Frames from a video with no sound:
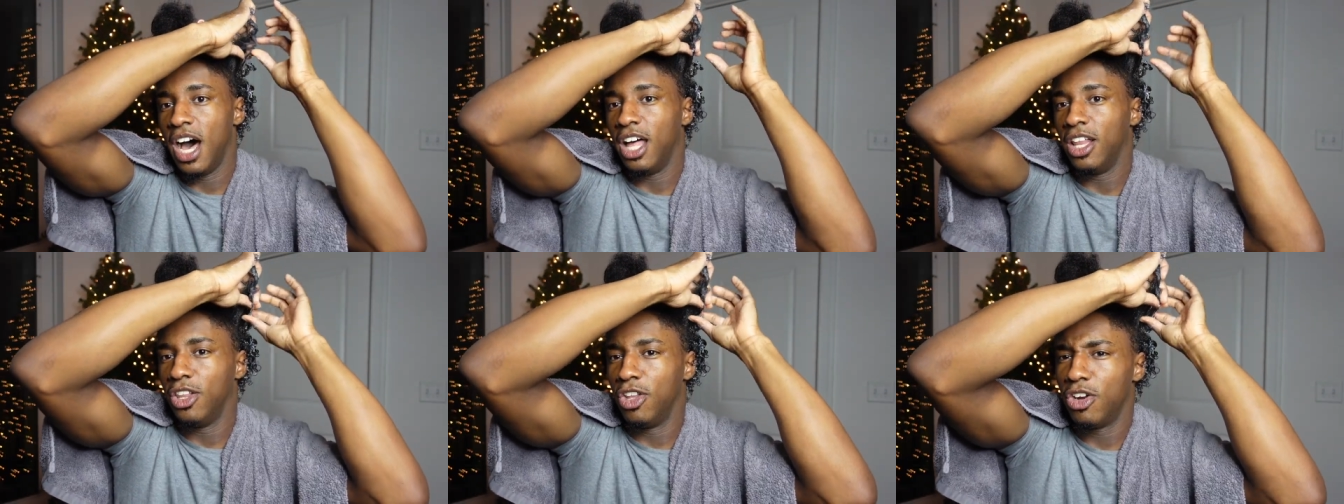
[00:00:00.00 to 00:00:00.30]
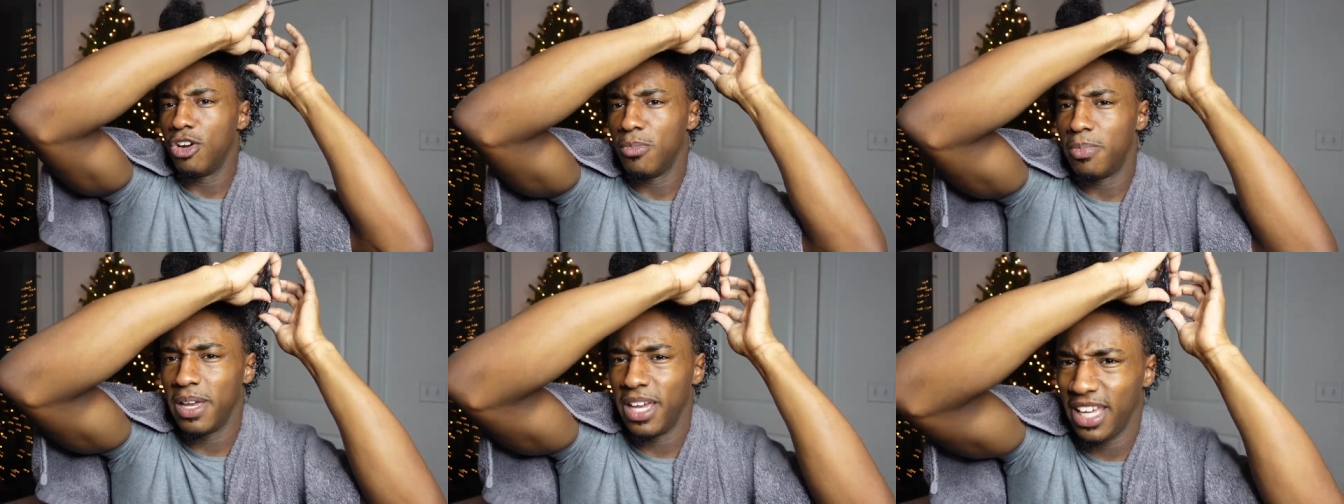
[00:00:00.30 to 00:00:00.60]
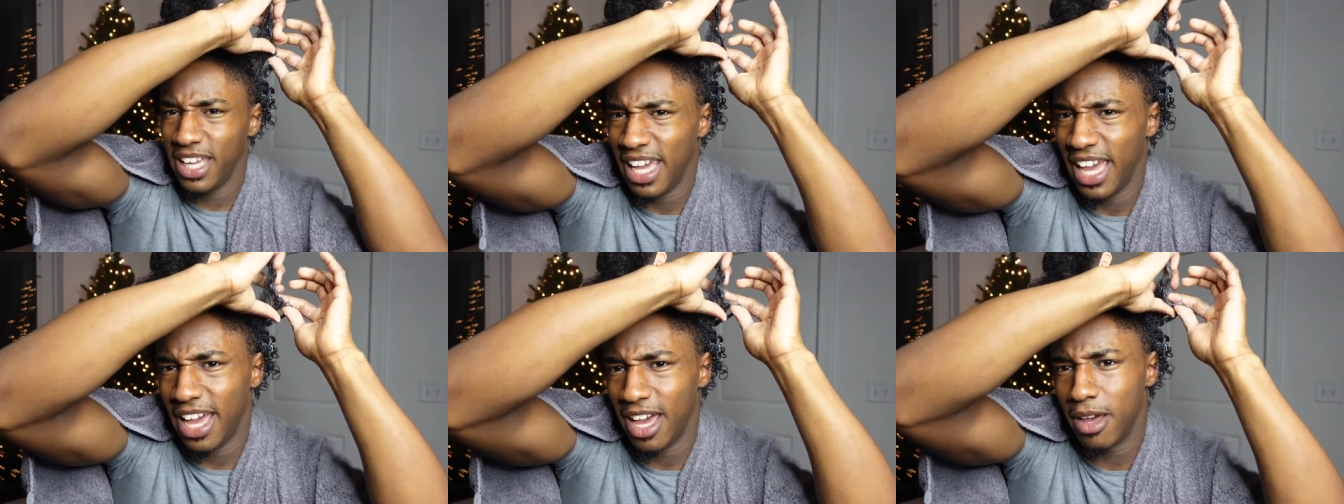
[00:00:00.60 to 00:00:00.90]
A little
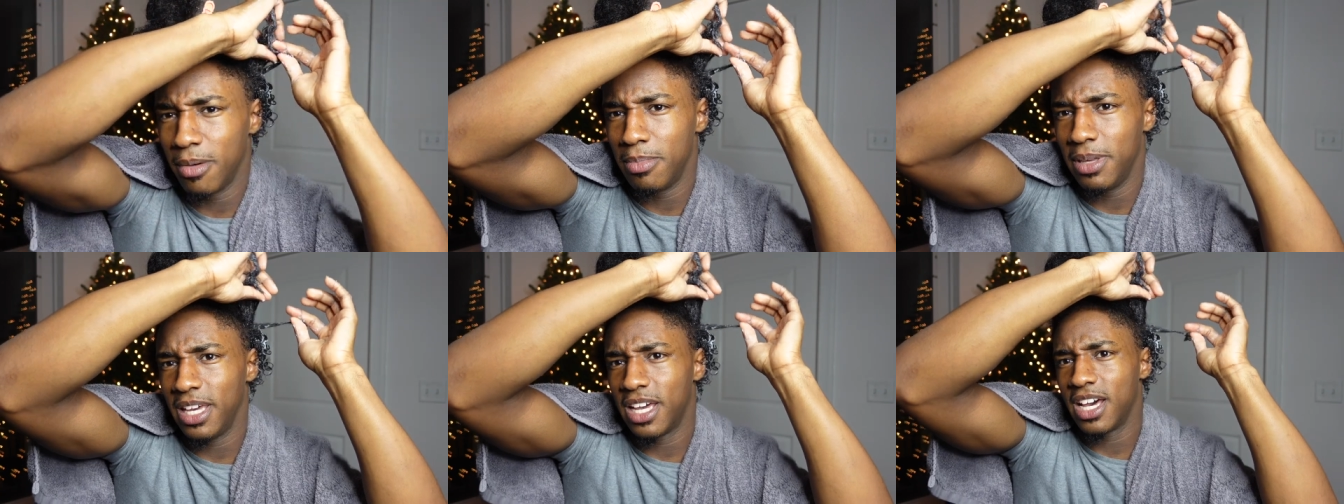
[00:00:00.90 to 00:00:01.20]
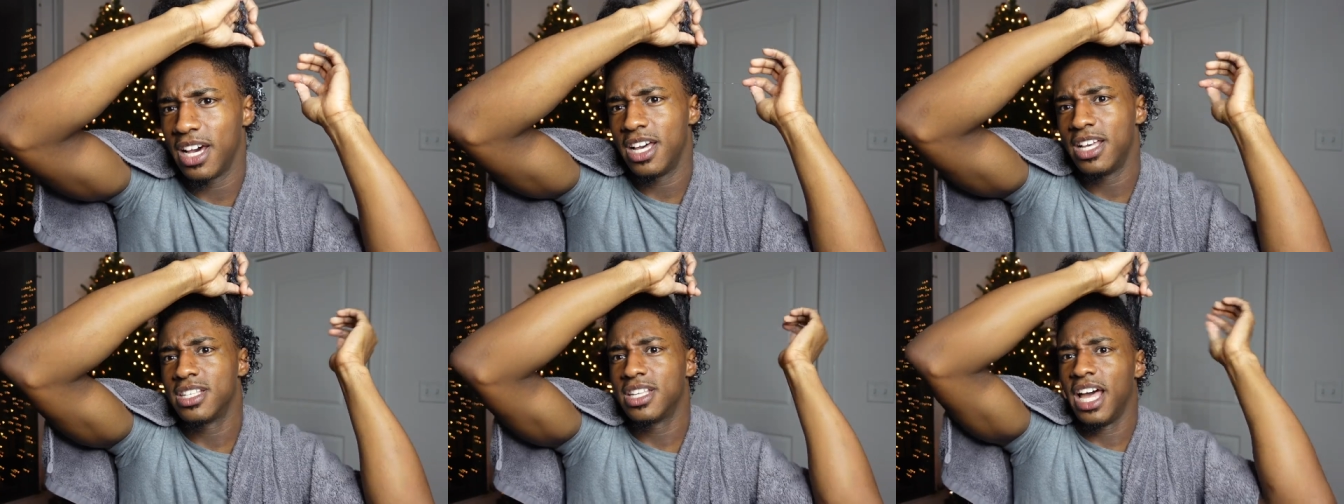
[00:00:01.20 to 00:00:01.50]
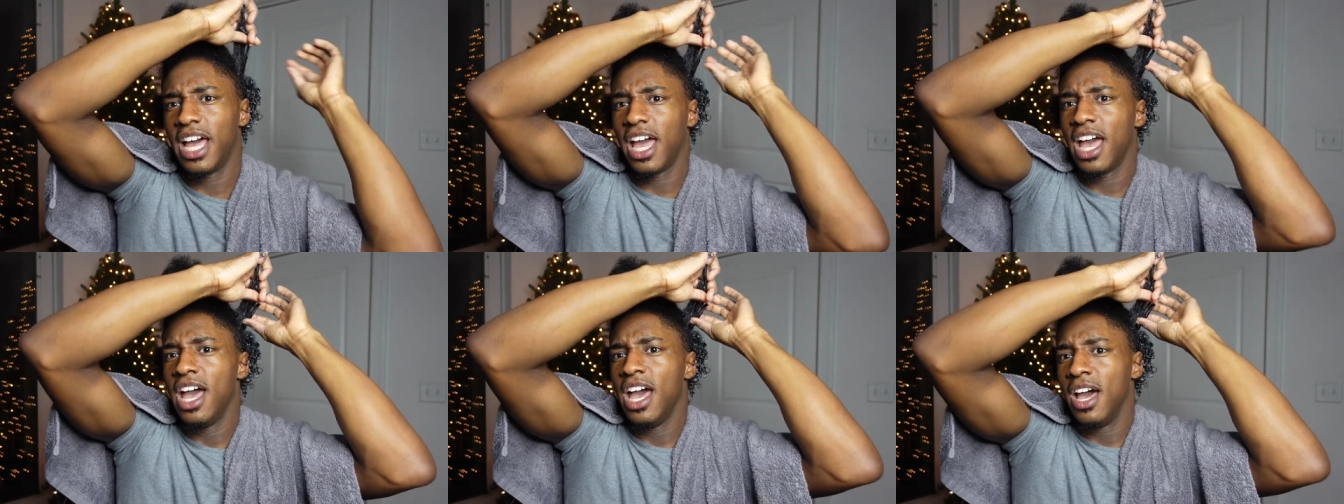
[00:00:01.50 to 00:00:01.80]
bit, yeah, because
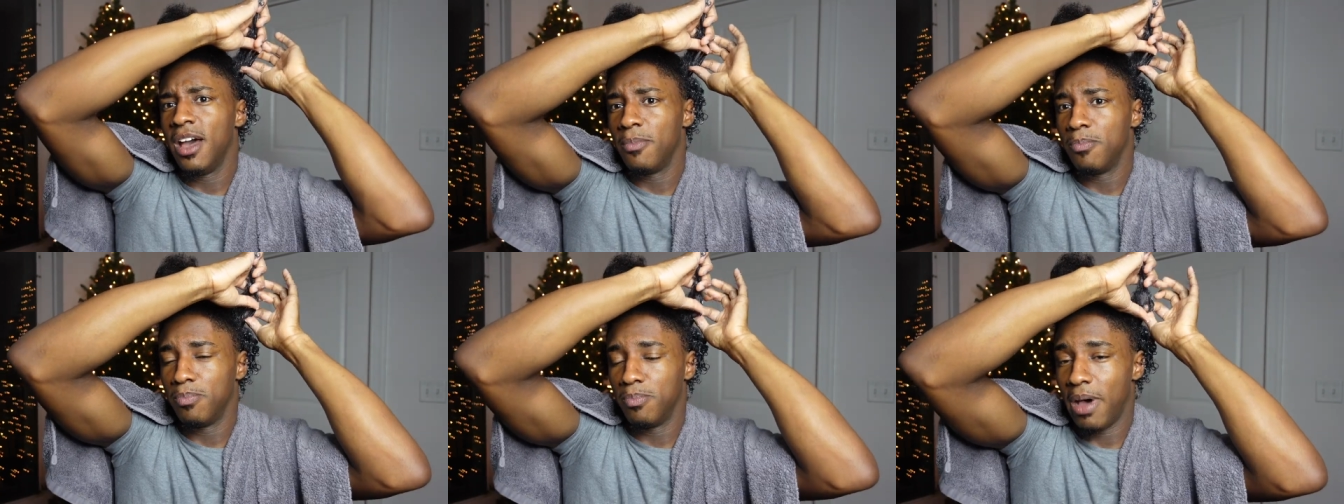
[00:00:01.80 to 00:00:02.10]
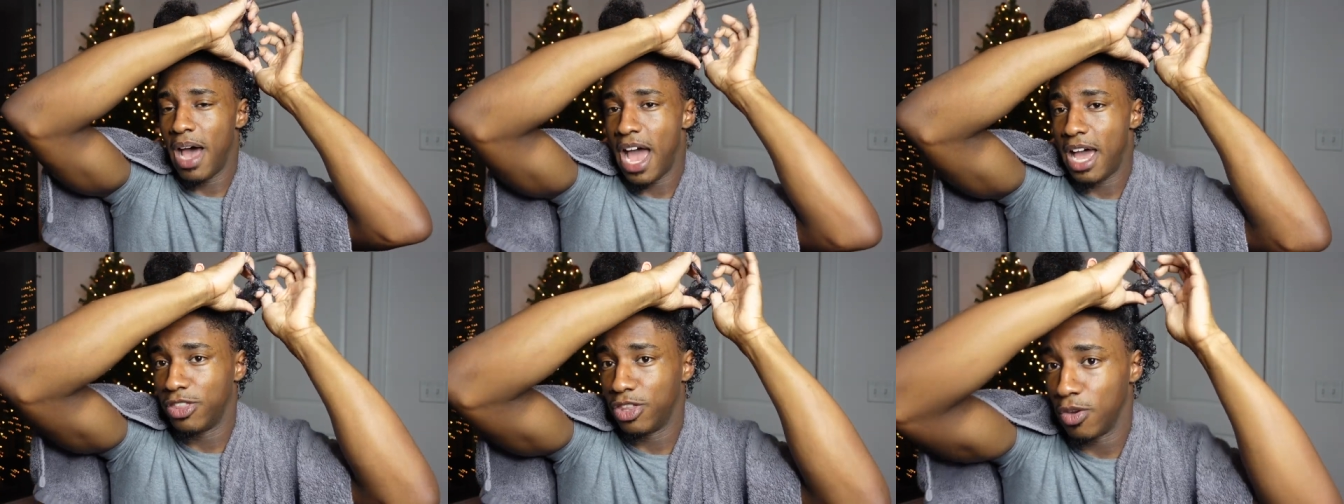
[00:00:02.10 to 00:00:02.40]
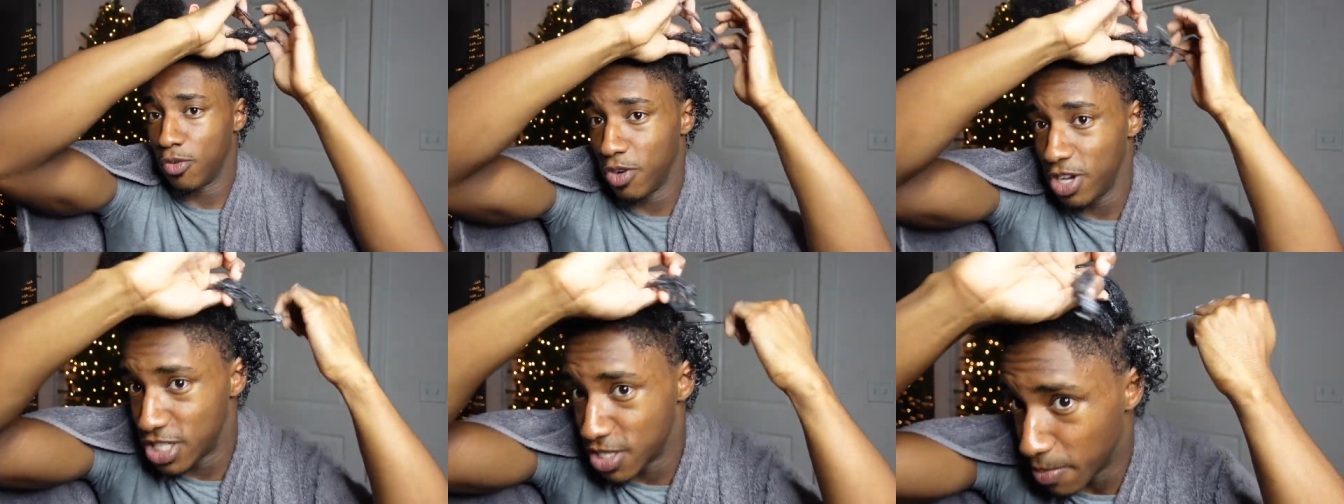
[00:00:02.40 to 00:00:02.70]
like, my
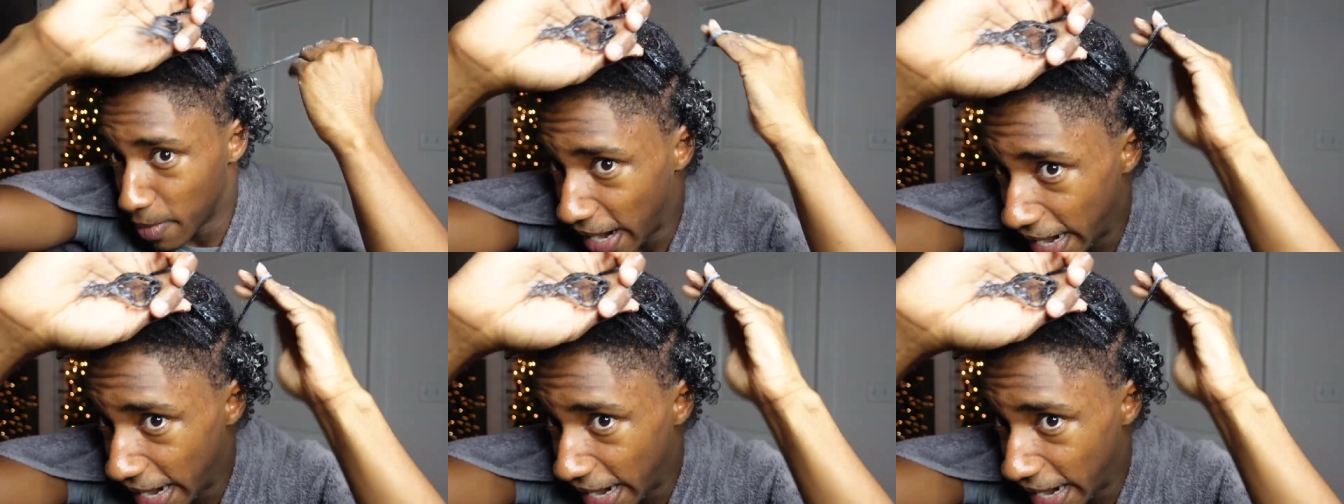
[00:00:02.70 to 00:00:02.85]
the reason